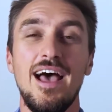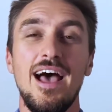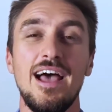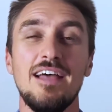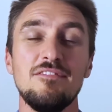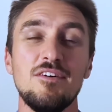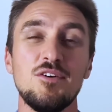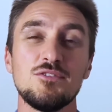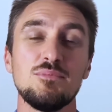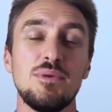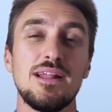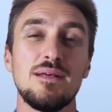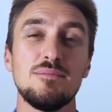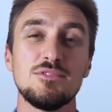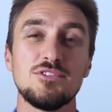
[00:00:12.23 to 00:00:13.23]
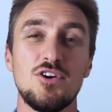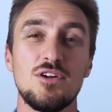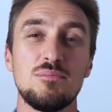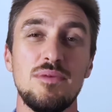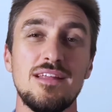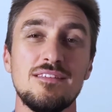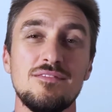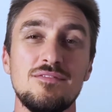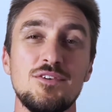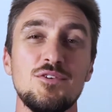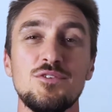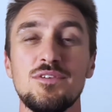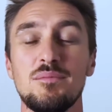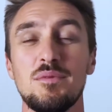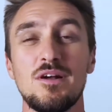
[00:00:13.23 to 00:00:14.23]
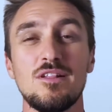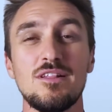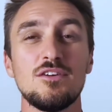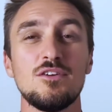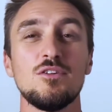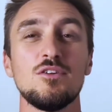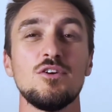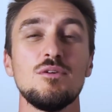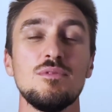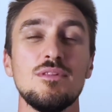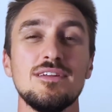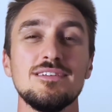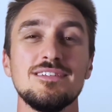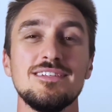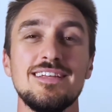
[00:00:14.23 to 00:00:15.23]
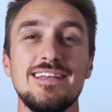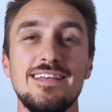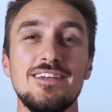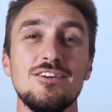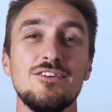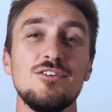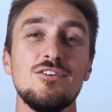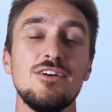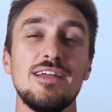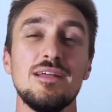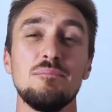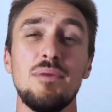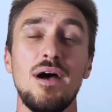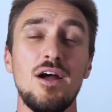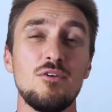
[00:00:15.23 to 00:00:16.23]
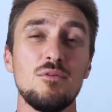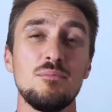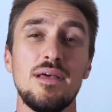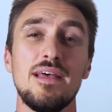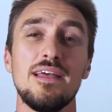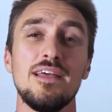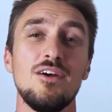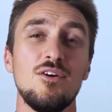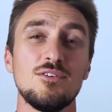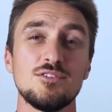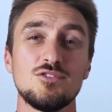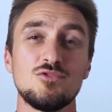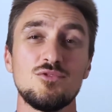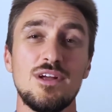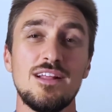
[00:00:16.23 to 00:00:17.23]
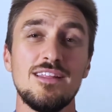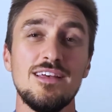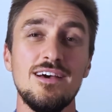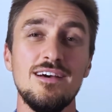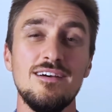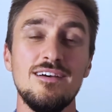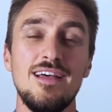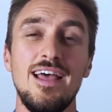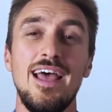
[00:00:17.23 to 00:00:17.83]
Hey folks, my name is Todd Mansfield. I'm a clinical herbalist here in Byron Bay, Australia,